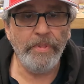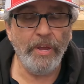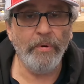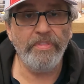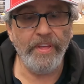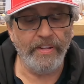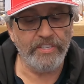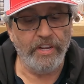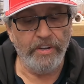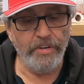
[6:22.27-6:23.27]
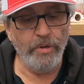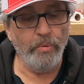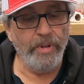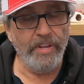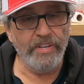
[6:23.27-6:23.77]
The only thing it's going to
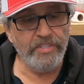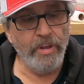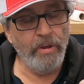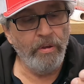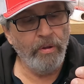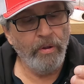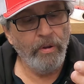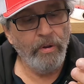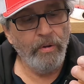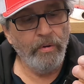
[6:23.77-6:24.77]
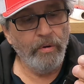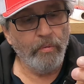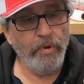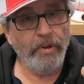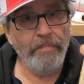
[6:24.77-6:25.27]
do is
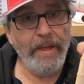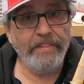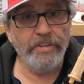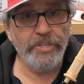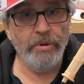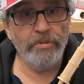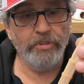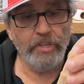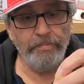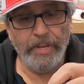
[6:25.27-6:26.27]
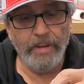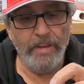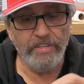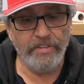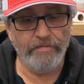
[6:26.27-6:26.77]
really make this useless
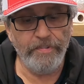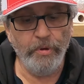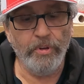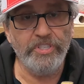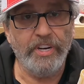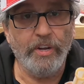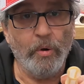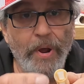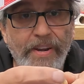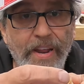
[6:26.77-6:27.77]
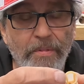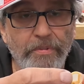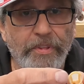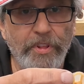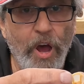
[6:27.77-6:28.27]
because the fuel is going to go right down
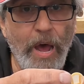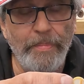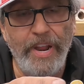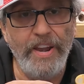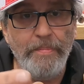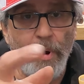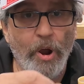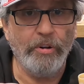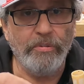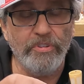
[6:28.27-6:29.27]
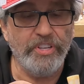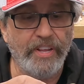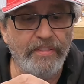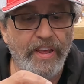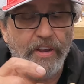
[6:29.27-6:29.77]
through the top and any particles
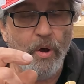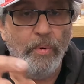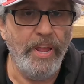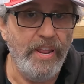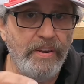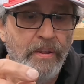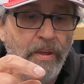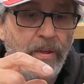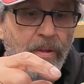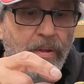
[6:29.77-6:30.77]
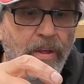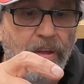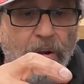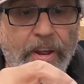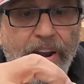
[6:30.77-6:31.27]
that, that go in
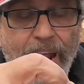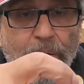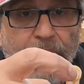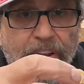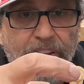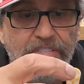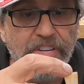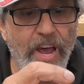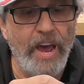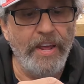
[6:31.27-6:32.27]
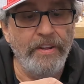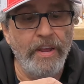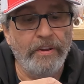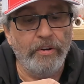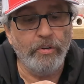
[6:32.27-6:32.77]
are going to now get inside
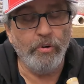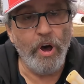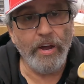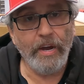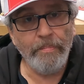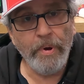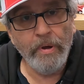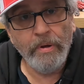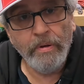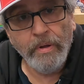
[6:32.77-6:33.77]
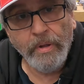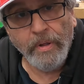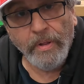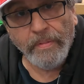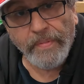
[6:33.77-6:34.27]
and could clog up
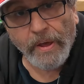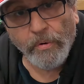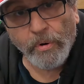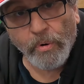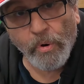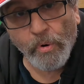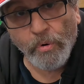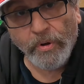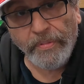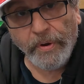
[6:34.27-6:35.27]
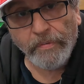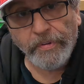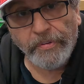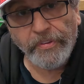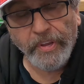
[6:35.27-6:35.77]
that little hole in there
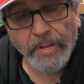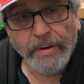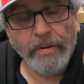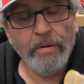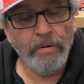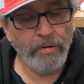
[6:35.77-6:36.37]
if you see it.